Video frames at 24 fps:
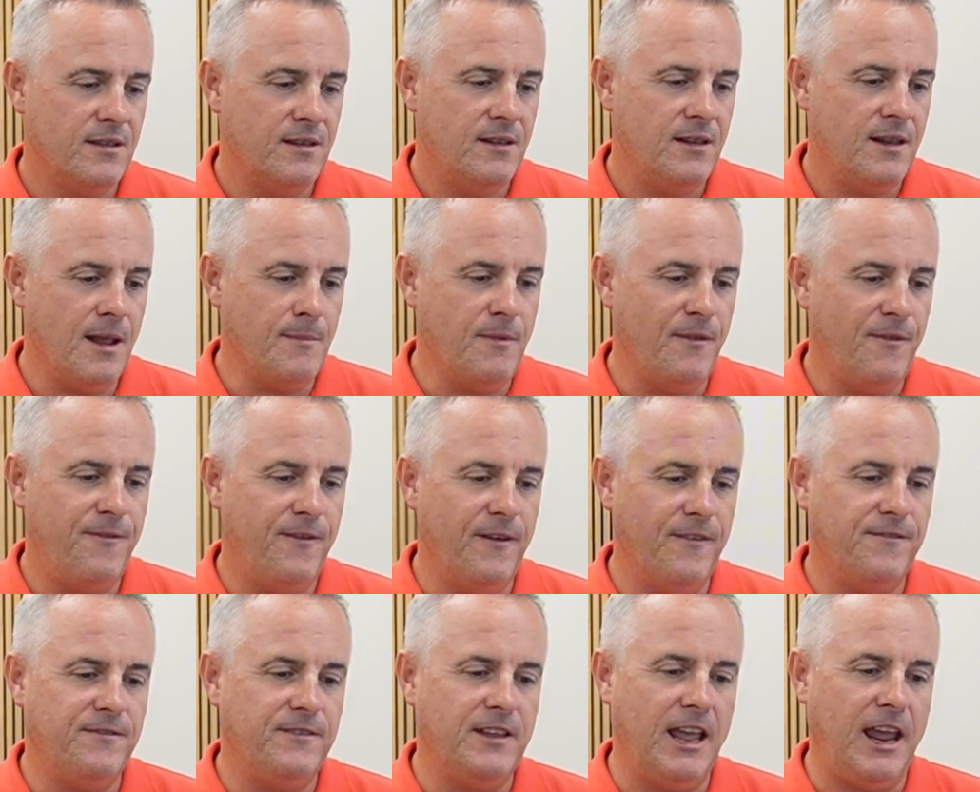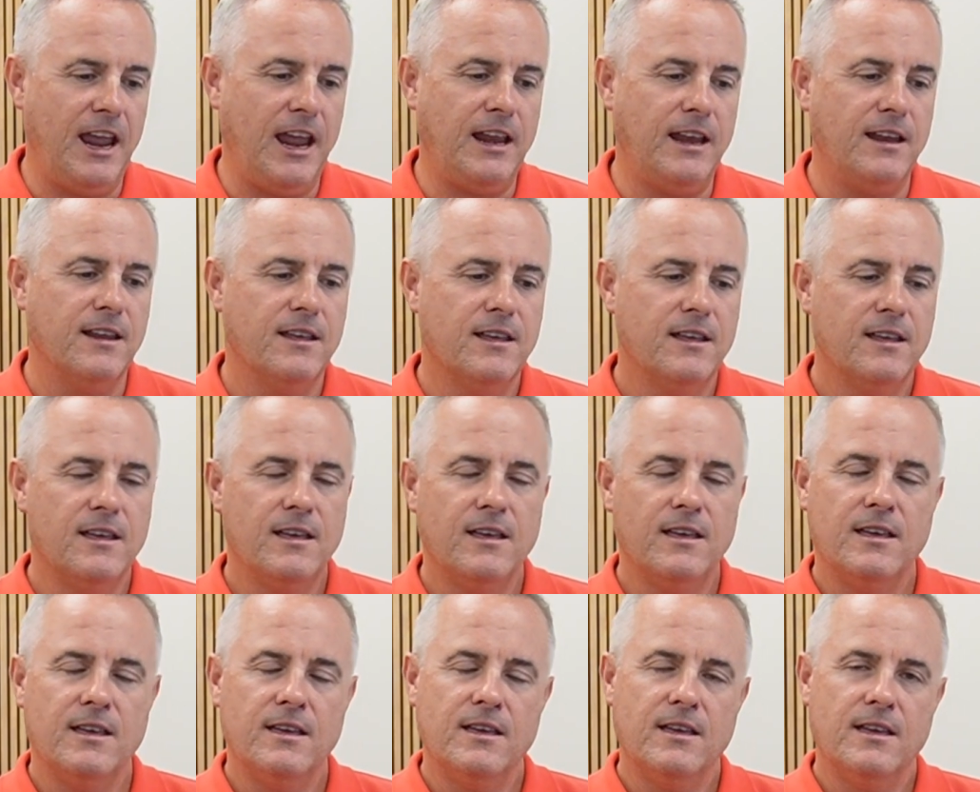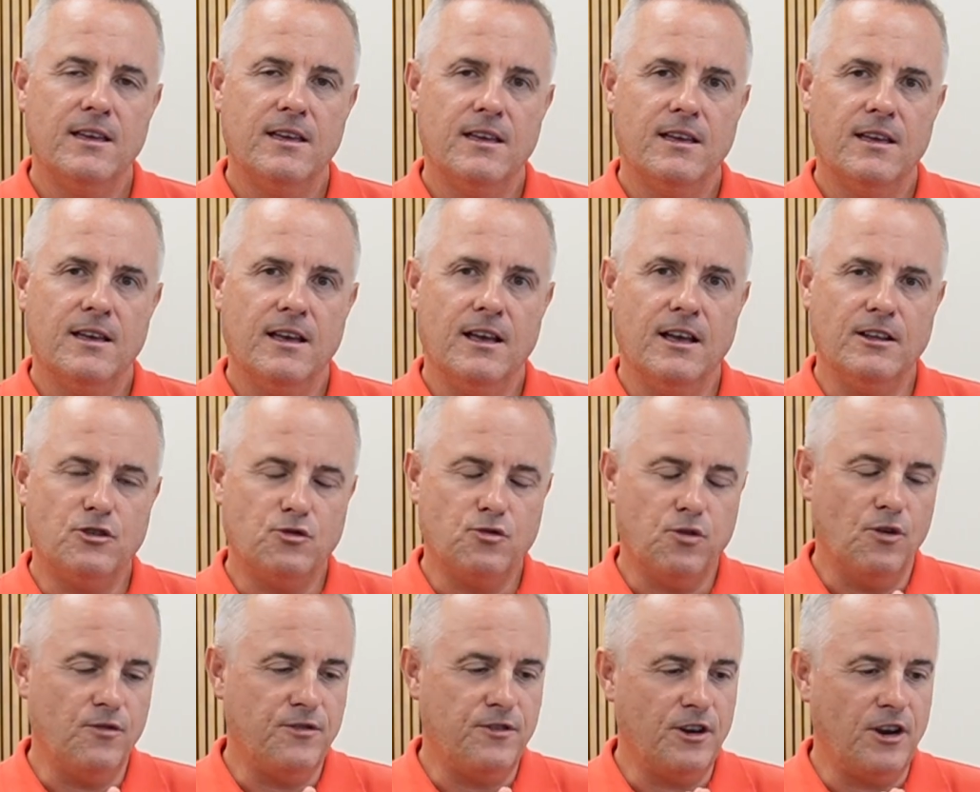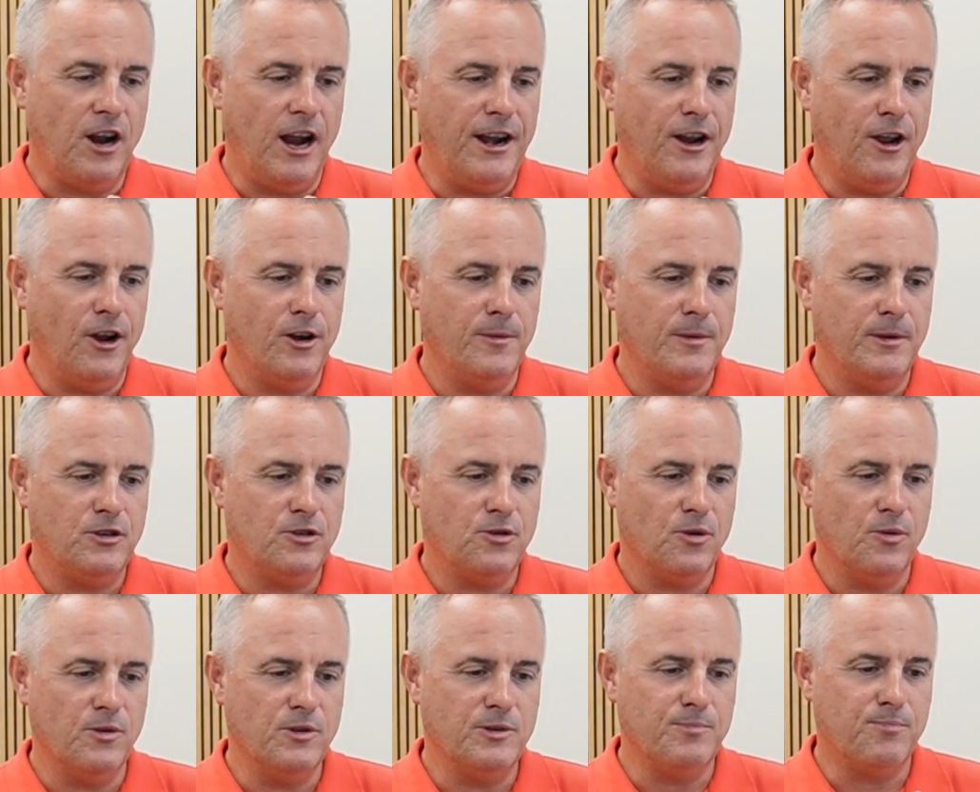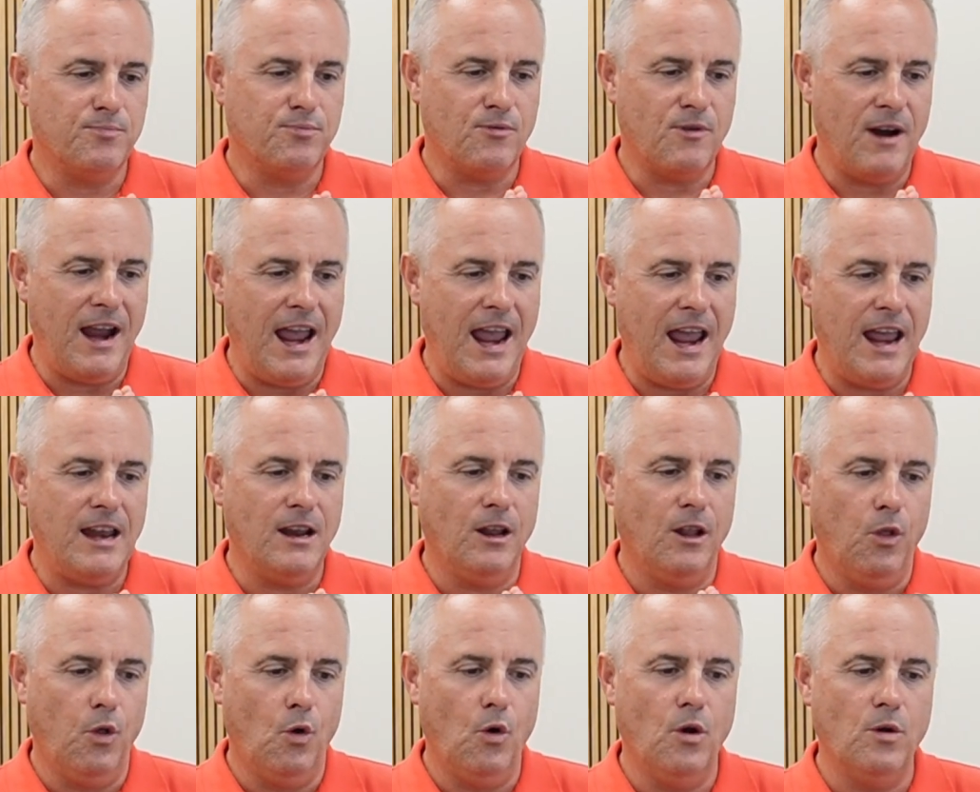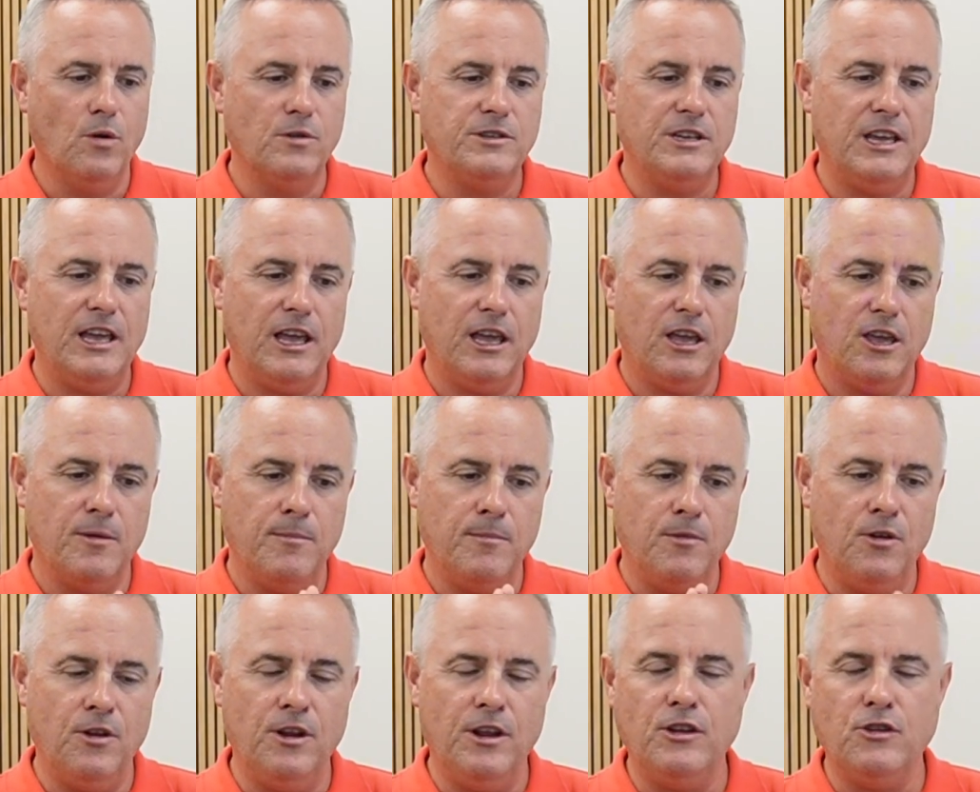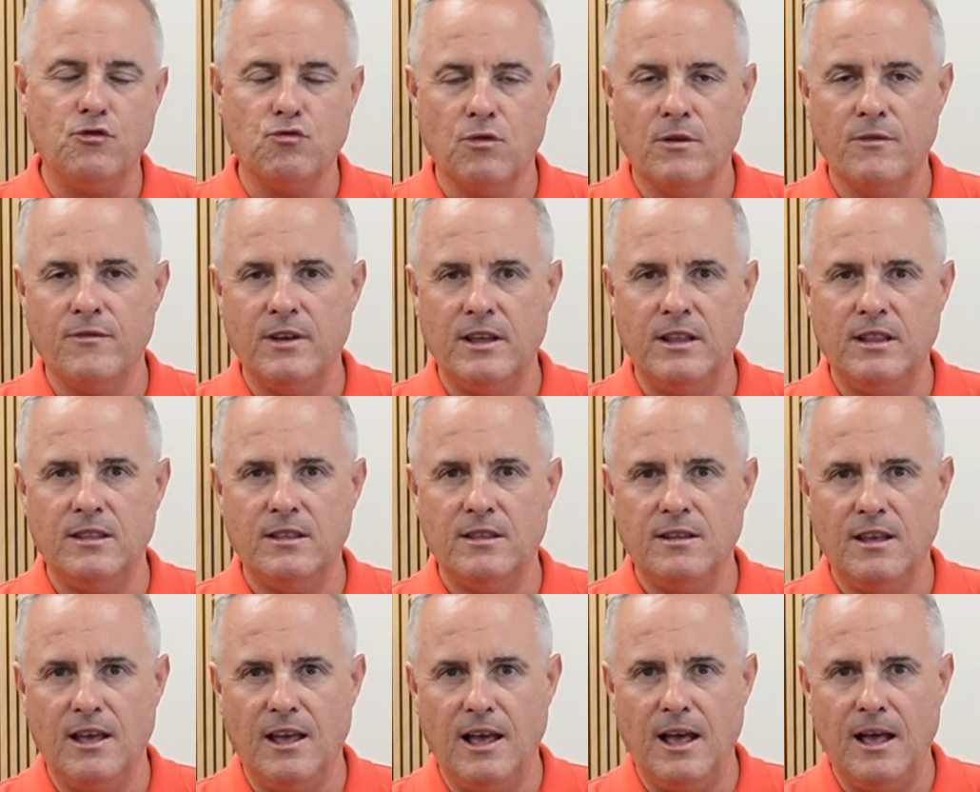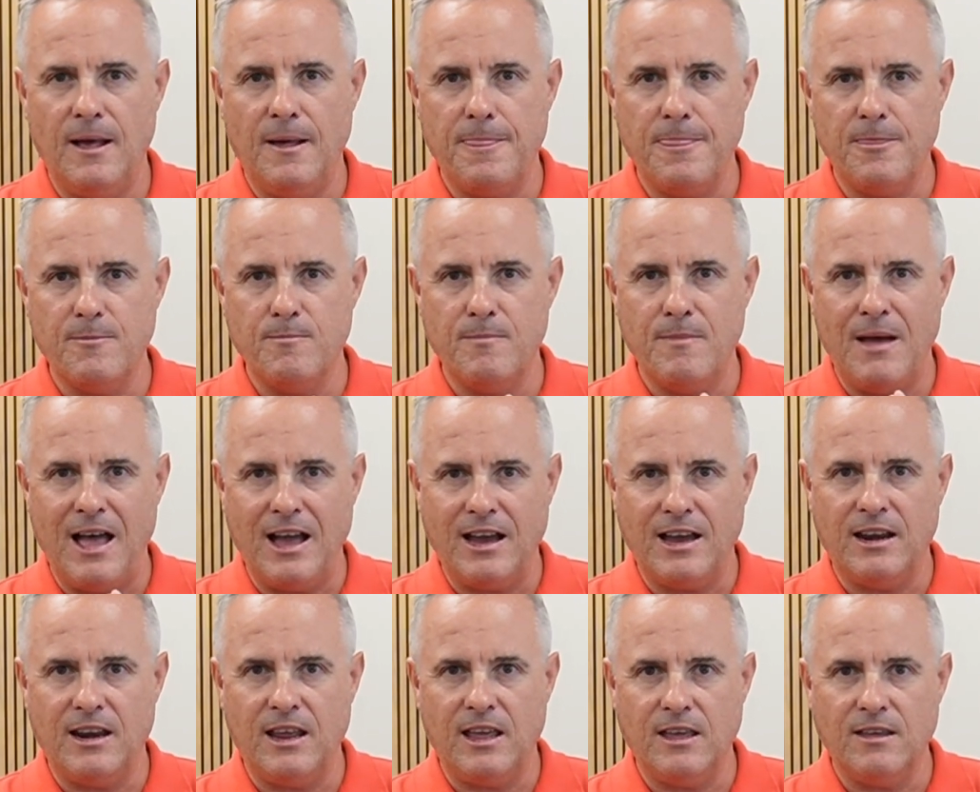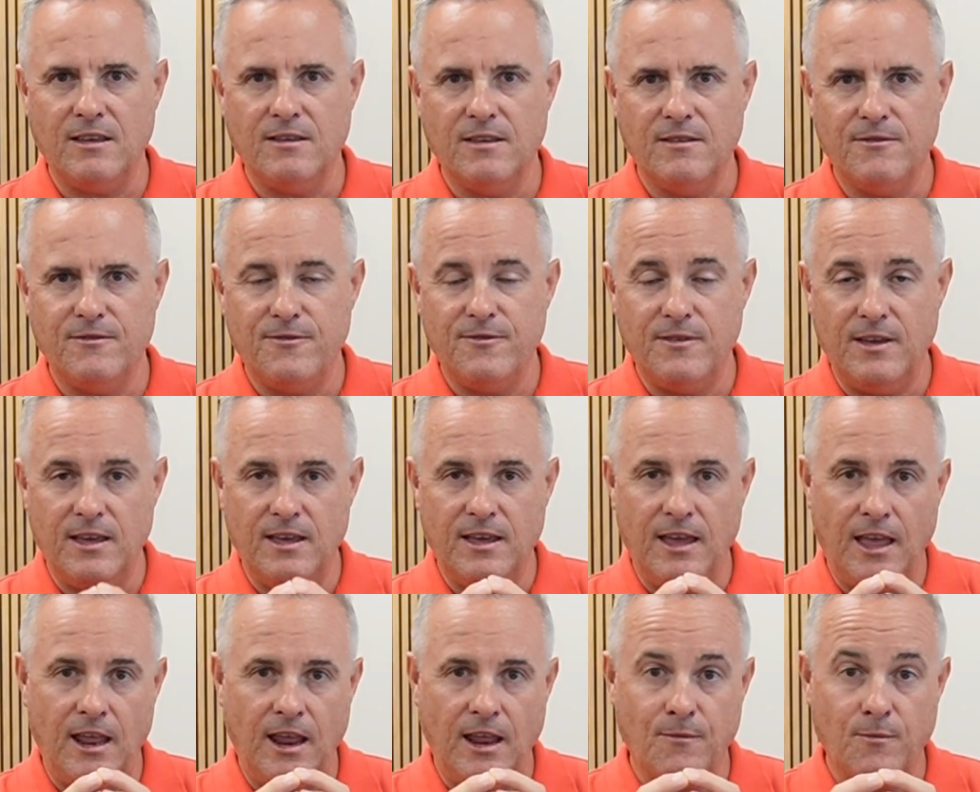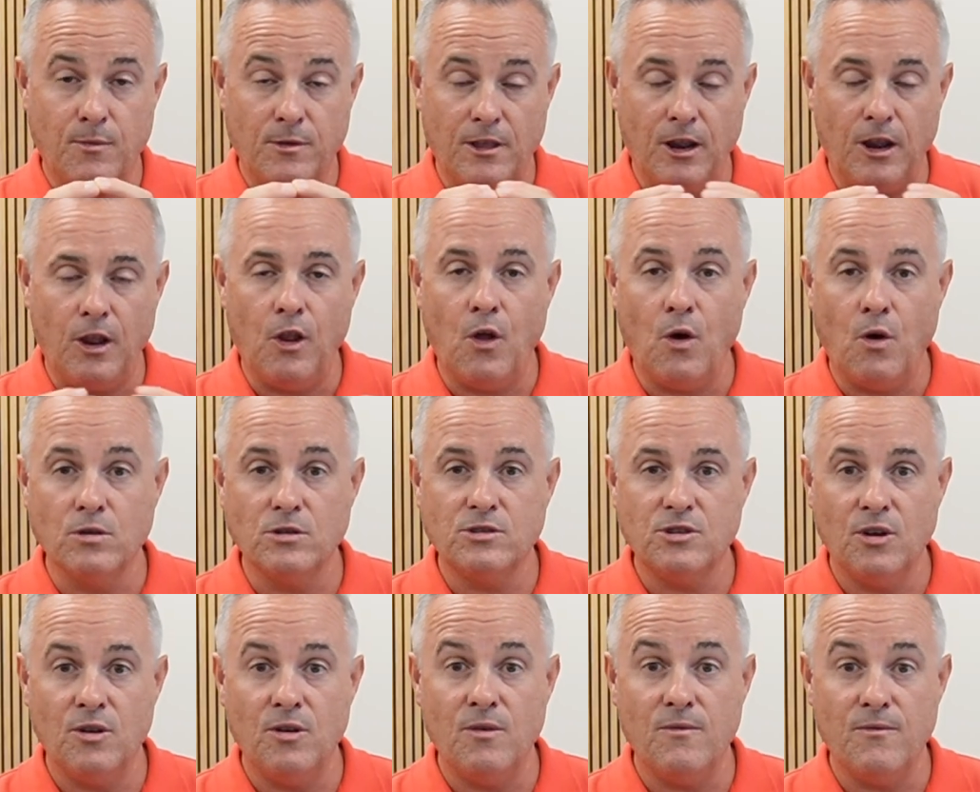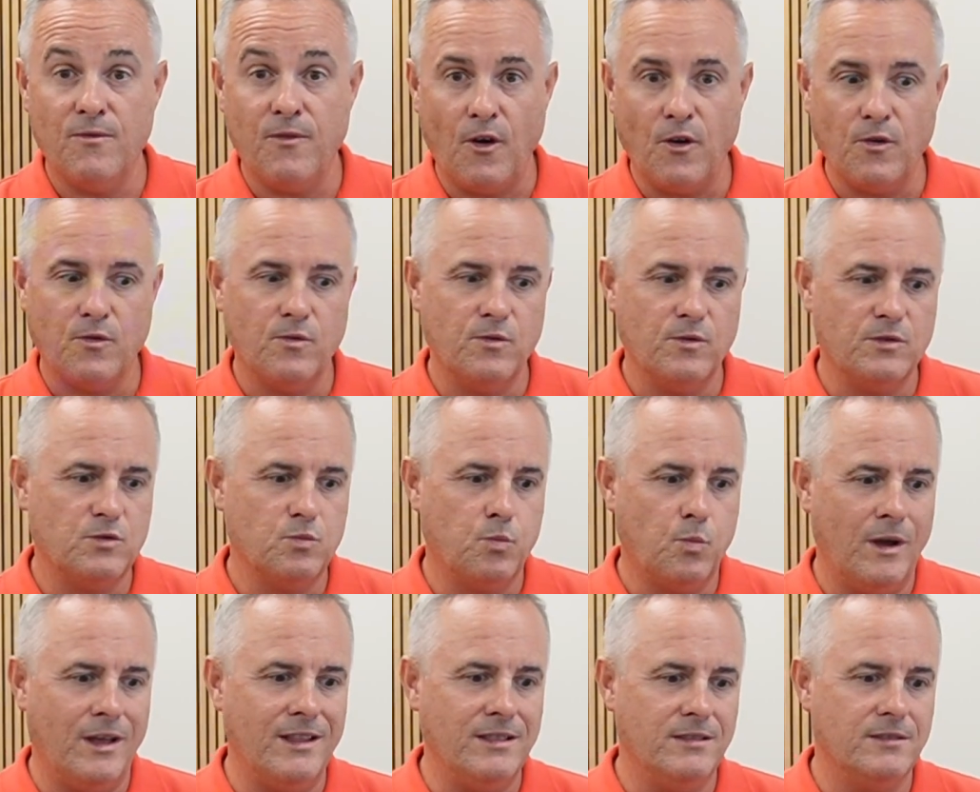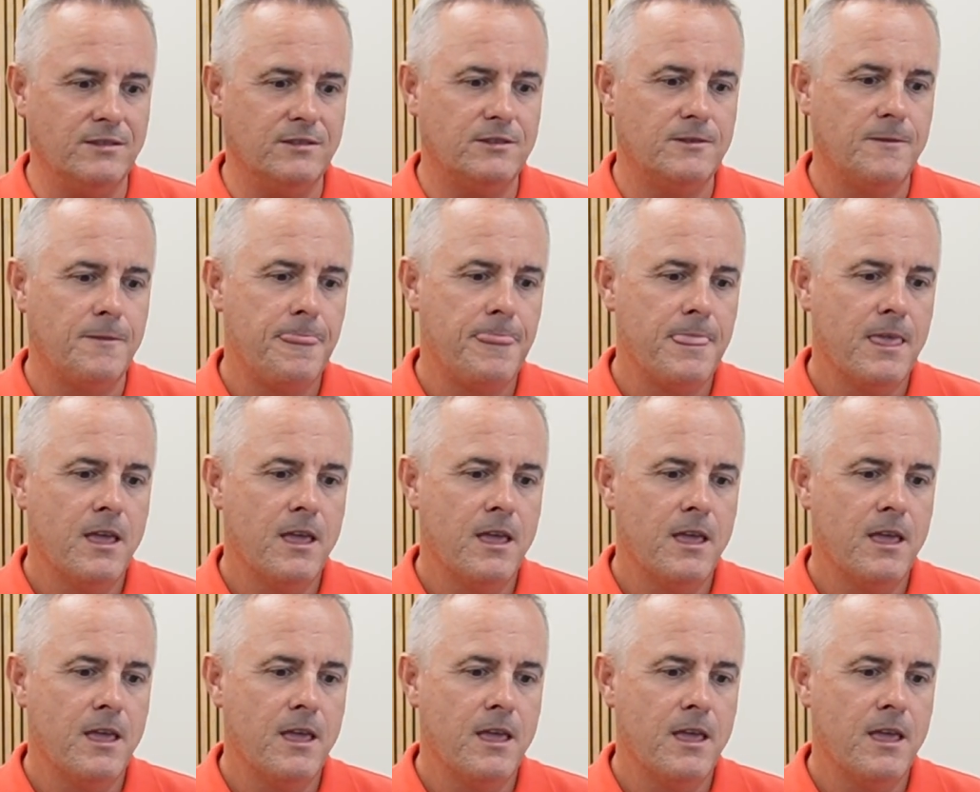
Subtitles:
Number 15, a truth that I know to be true, is brand loyalty and community-driven marketing, and with a long-term focus wins.